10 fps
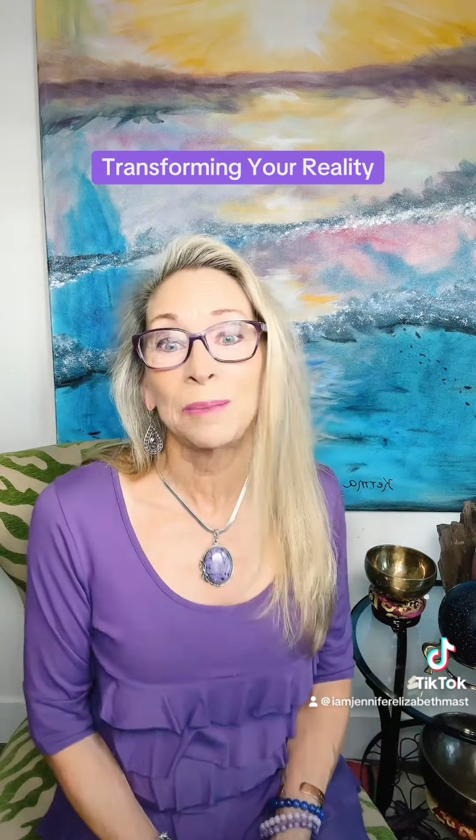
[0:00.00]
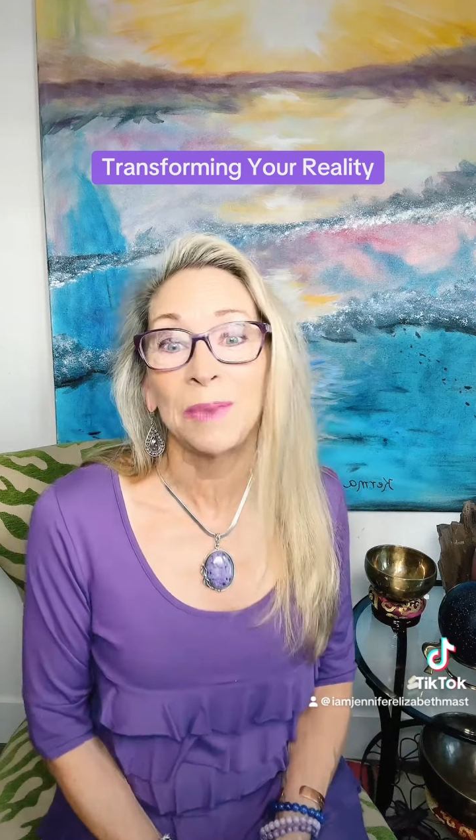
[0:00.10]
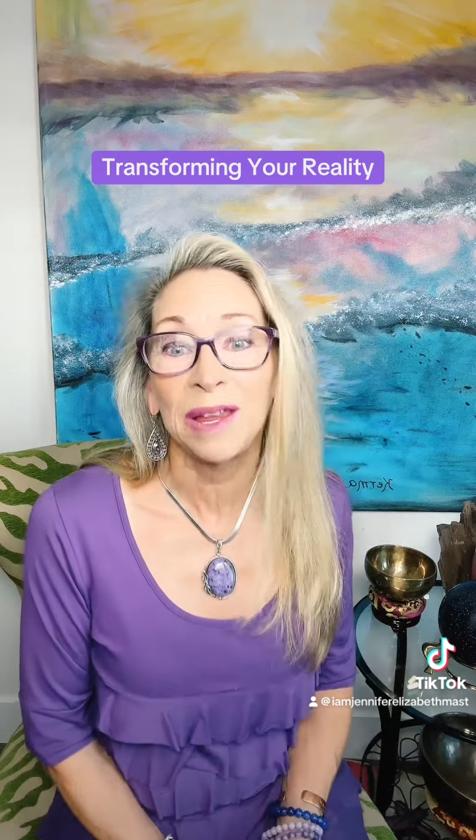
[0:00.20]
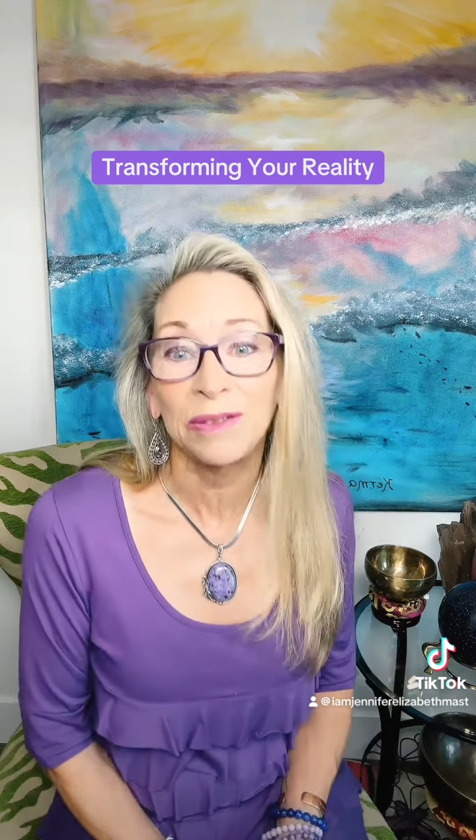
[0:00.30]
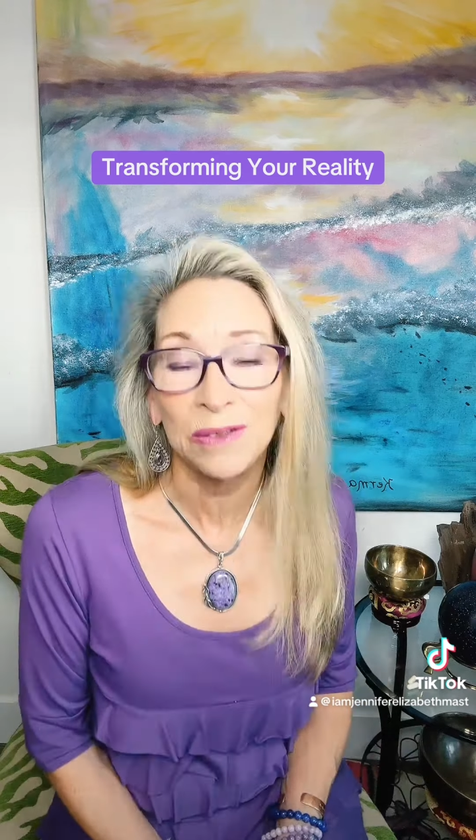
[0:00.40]

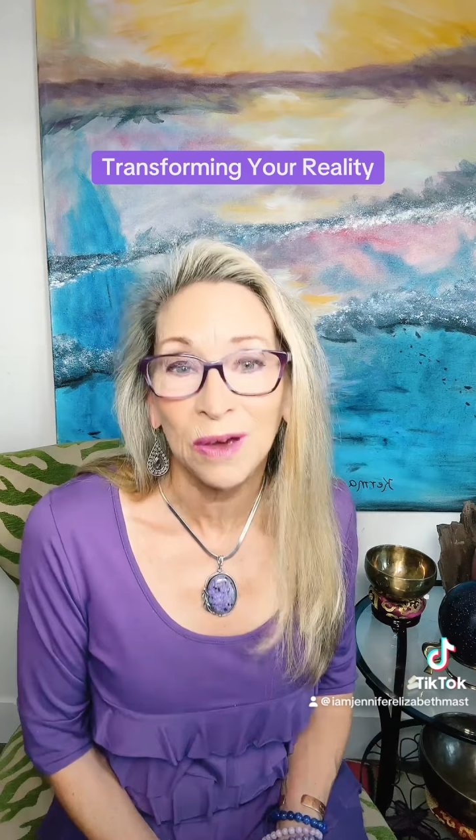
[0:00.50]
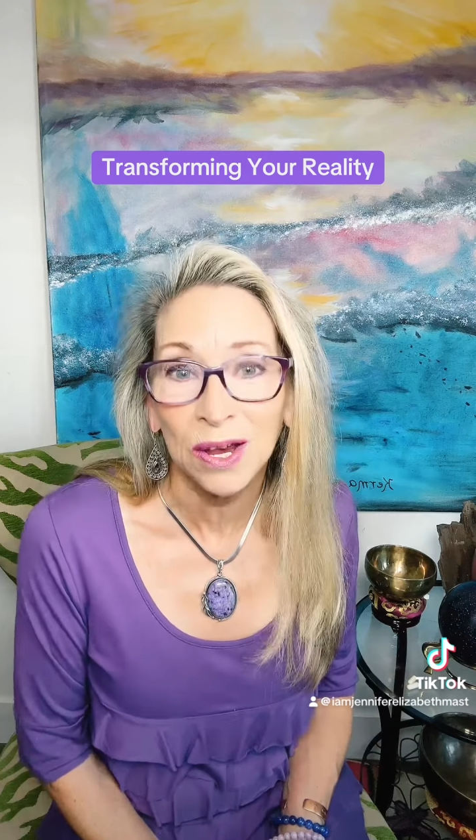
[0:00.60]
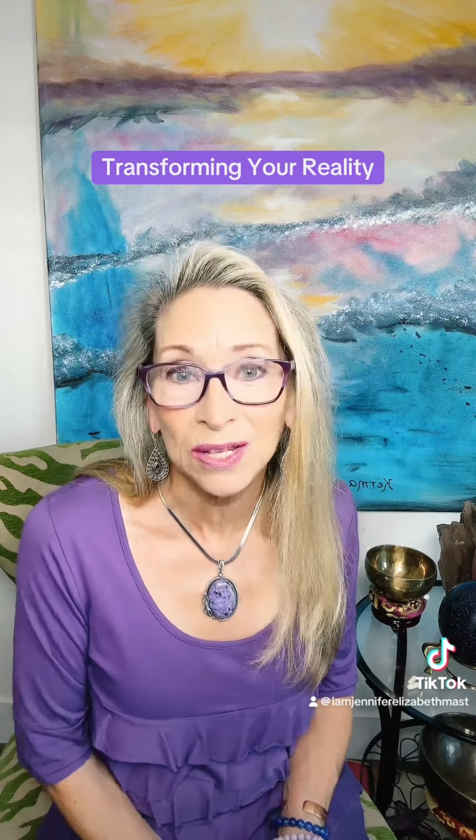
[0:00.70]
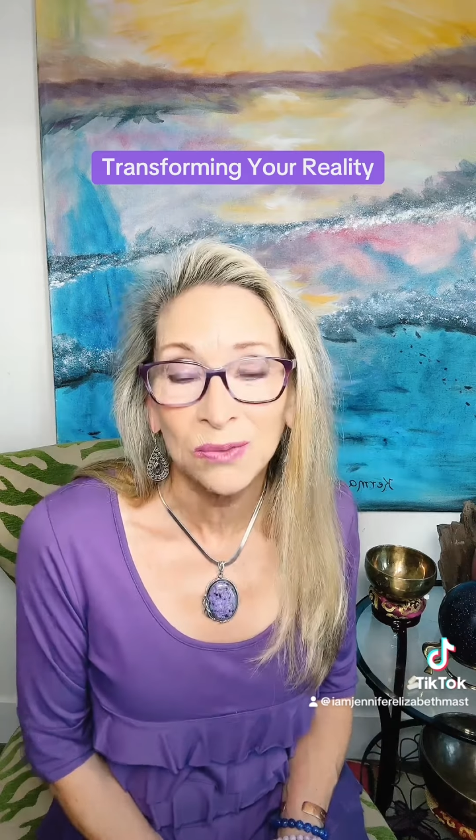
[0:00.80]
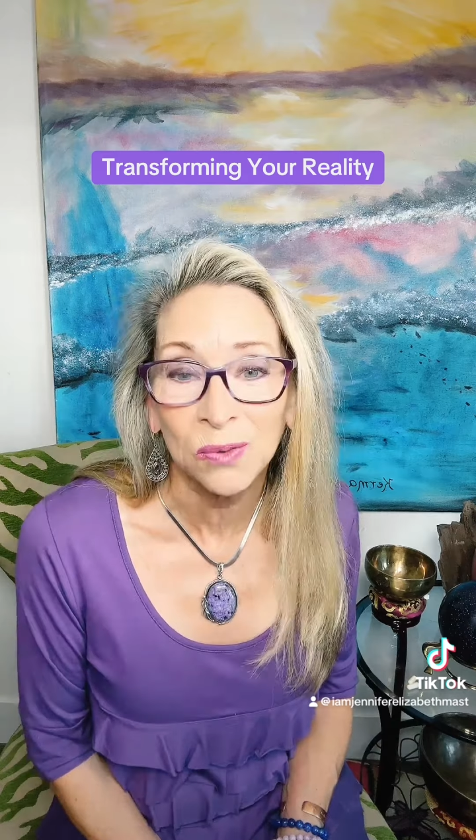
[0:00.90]
that my
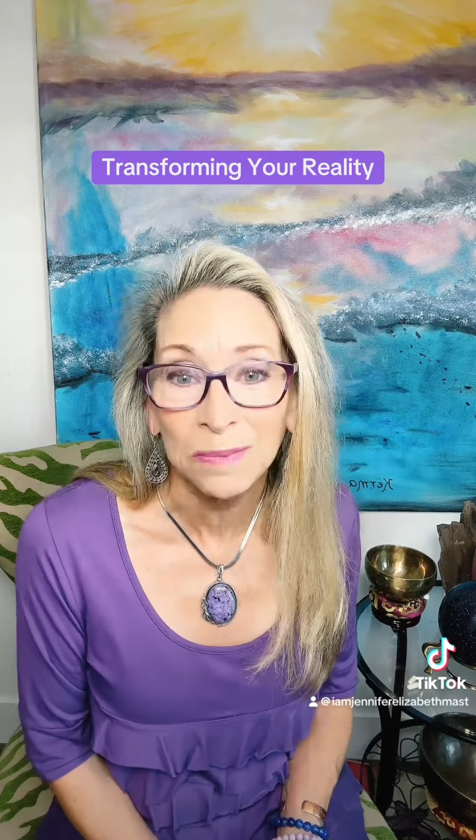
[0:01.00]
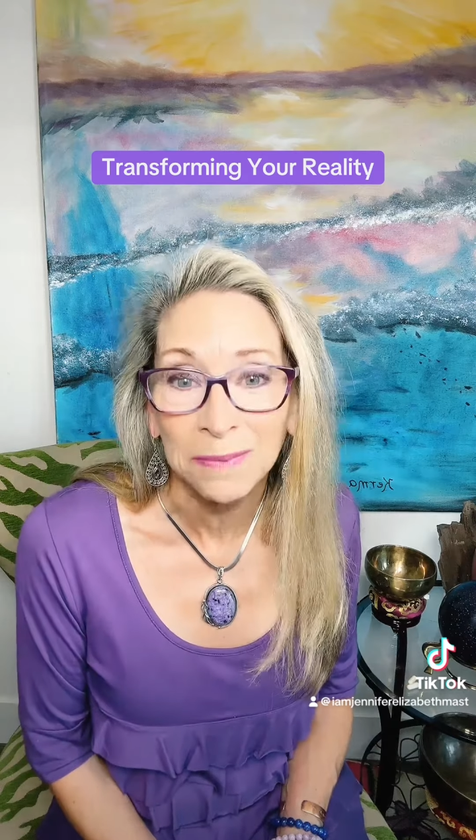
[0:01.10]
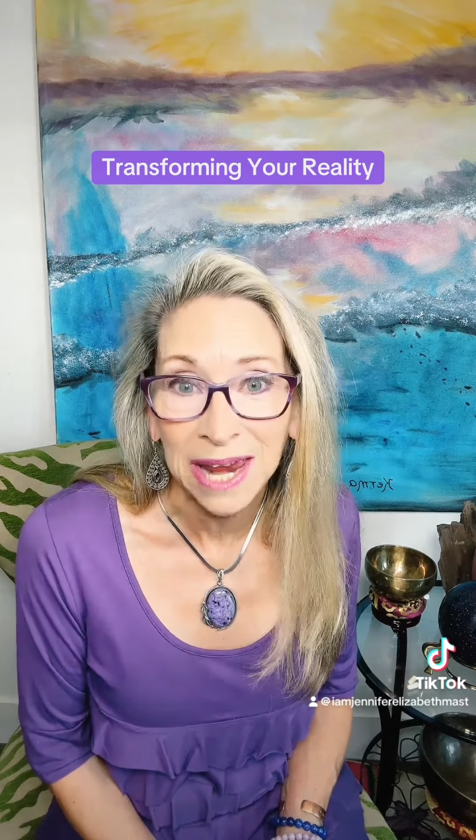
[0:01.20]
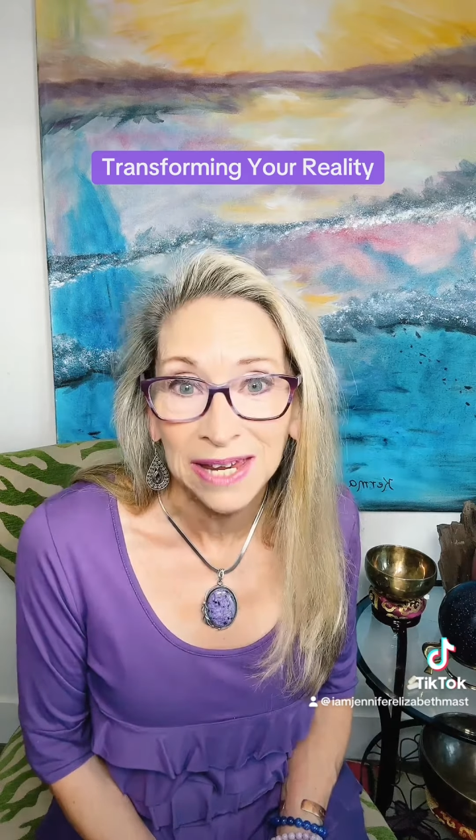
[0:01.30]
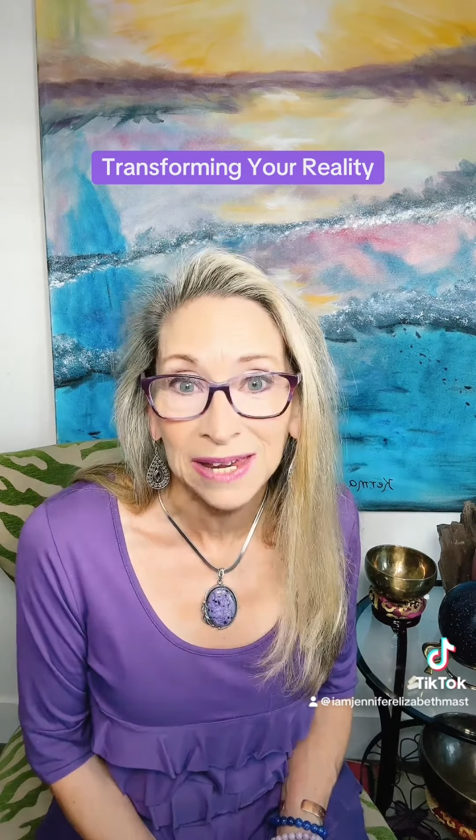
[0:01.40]
thoughts were
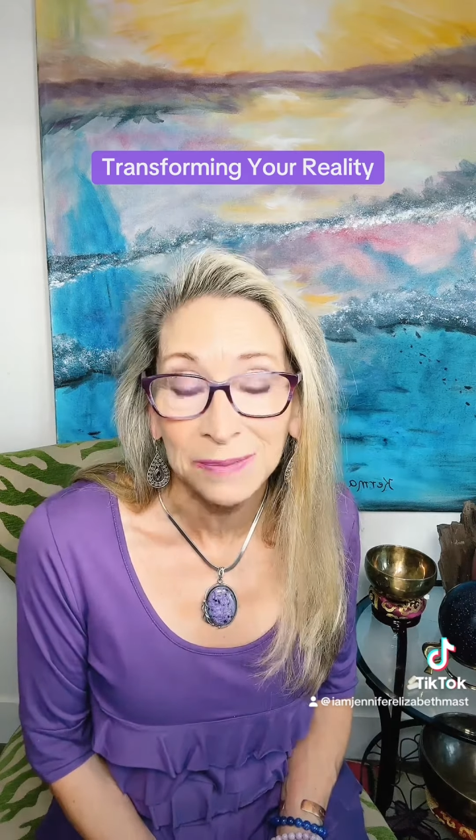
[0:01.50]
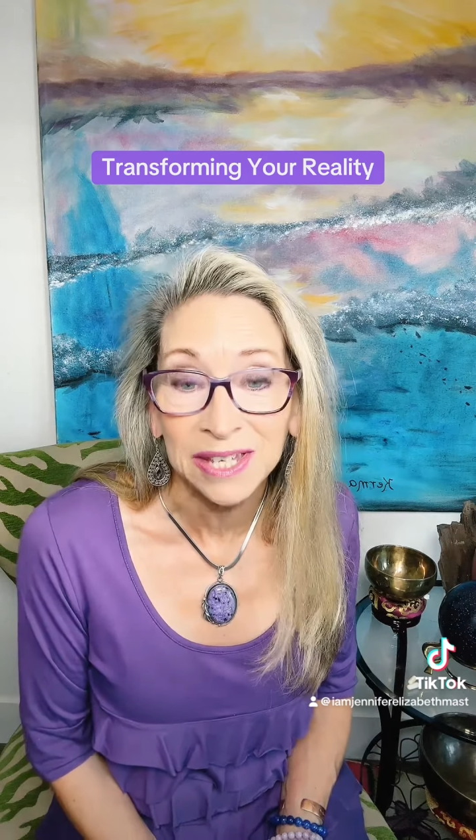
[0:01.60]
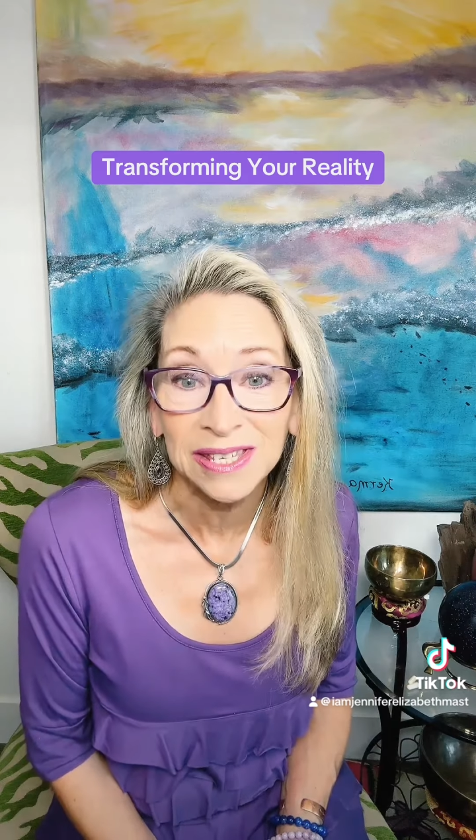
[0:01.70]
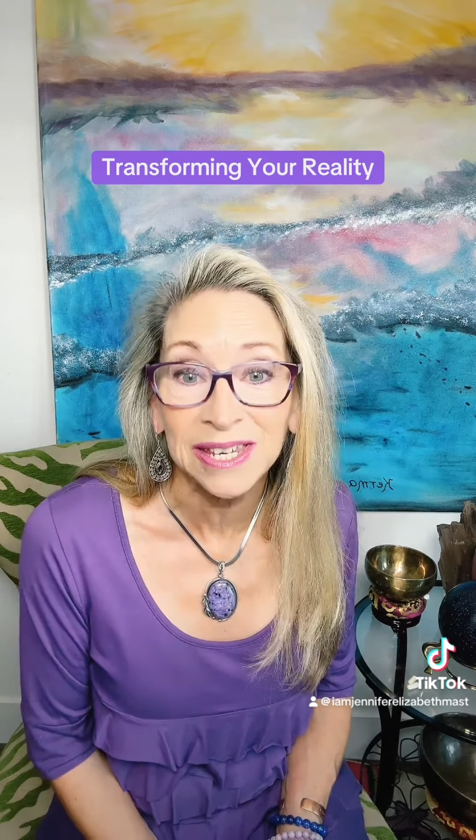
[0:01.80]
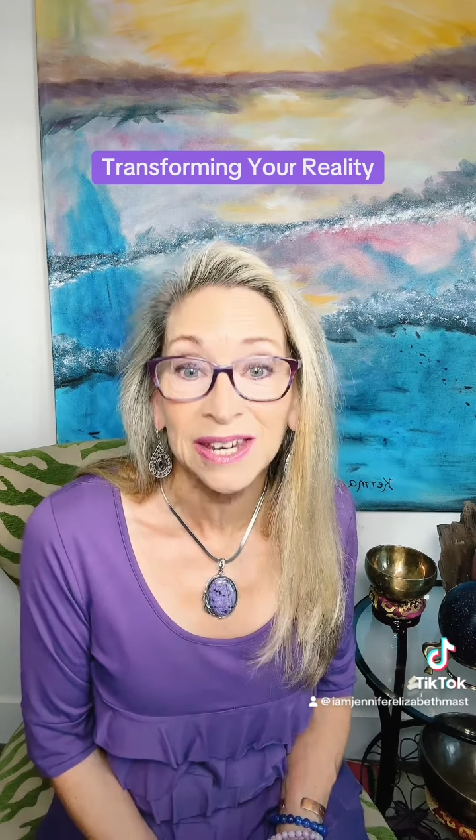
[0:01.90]
making
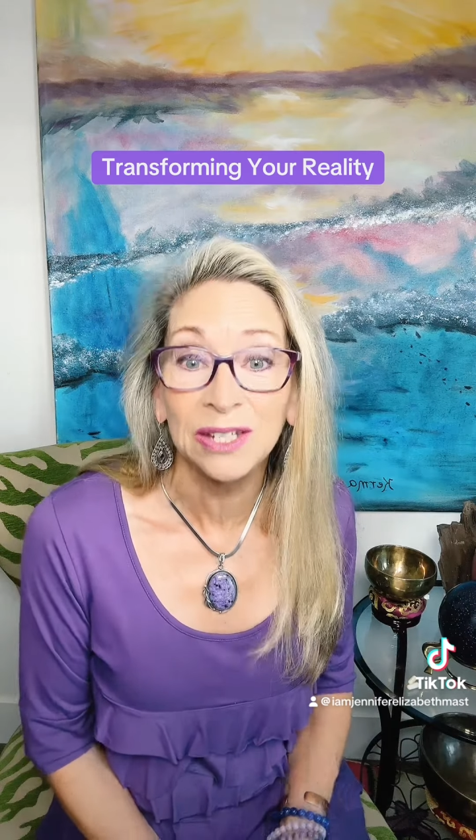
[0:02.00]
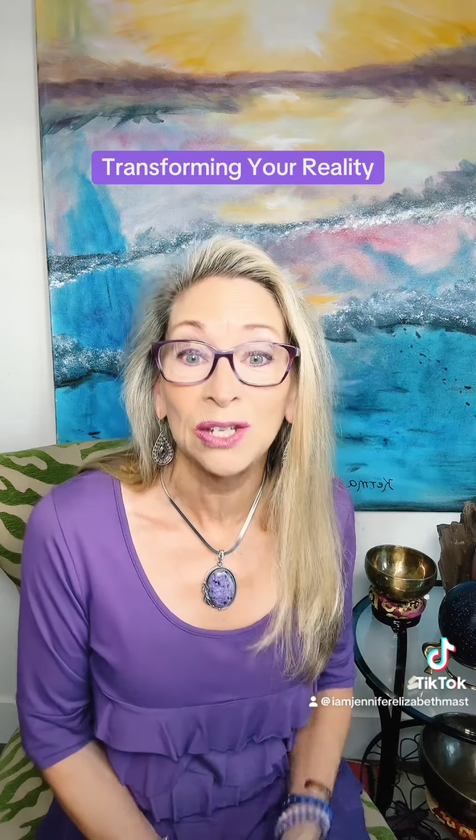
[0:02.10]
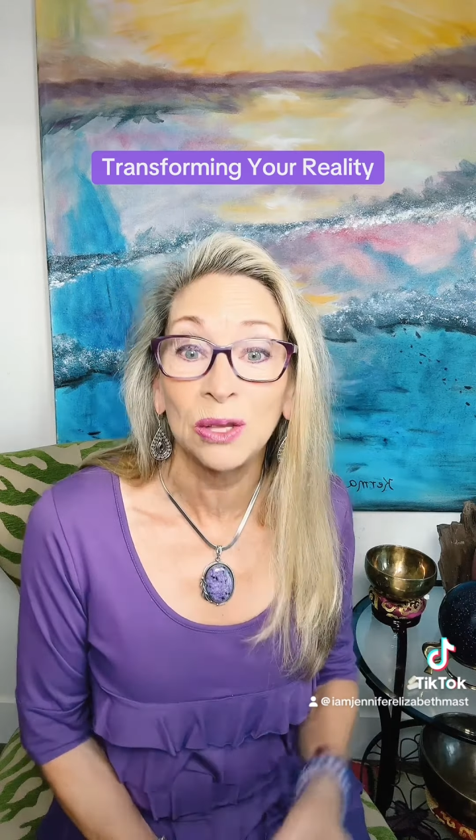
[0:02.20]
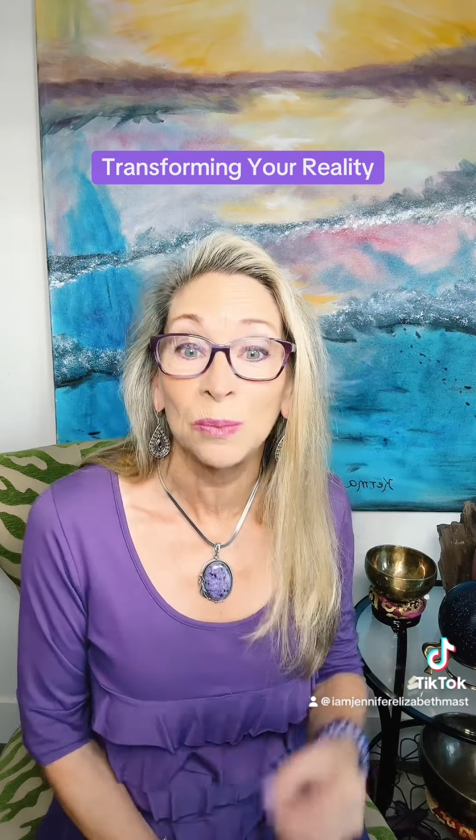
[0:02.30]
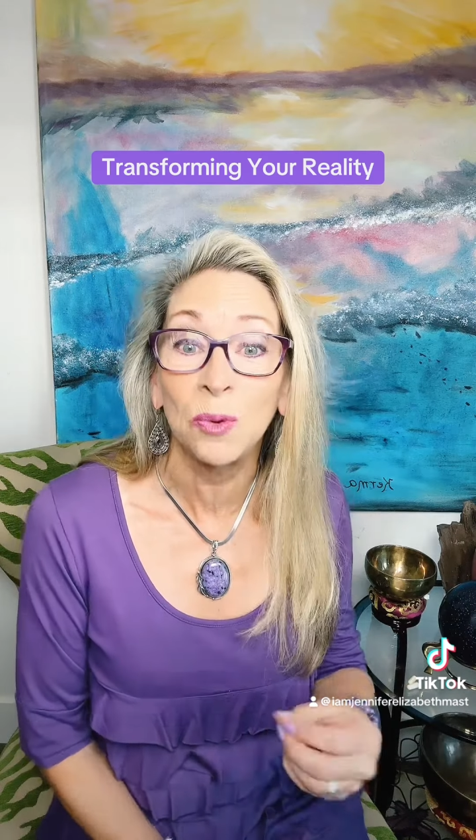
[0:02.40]
me
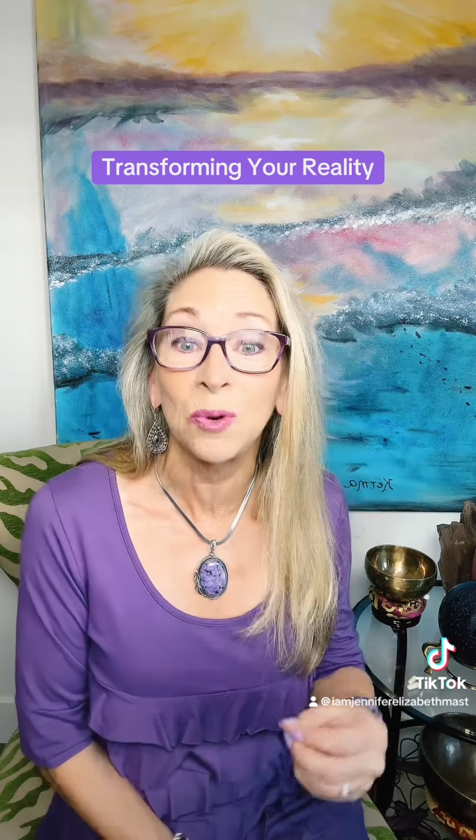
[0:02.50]
sick to the